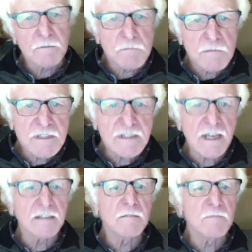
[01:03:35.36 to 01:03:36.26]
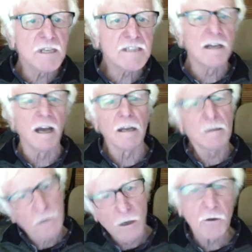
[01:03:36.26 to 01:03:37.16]
send the missile,
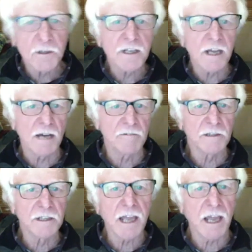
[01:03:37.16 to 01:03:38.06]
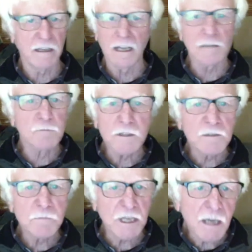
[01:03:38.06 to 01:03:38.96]
lower the cover again. It
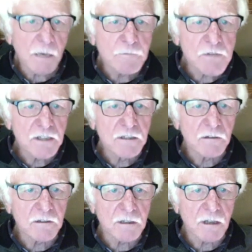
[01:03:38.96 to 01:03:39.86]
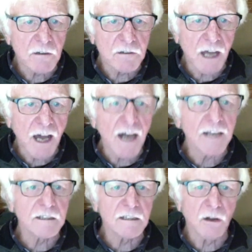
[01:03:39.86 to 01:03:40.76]
wouldn't be captured on the high
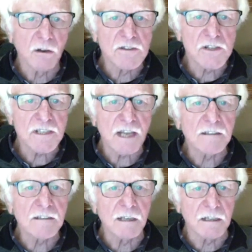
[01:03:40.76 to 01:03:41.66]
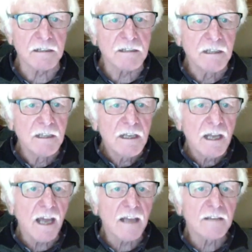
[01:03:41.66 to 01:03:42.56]
technology satellite,
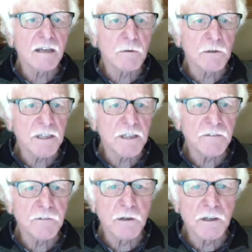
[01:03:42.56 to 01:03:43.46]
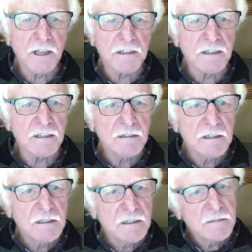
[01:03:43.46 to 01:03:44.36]
and they were ready for another
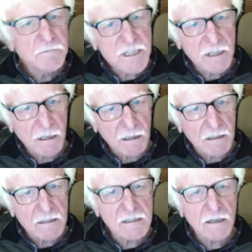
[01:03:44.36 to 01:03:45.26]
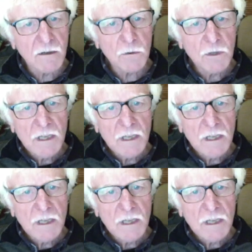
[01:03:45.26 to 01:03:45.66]
missile. So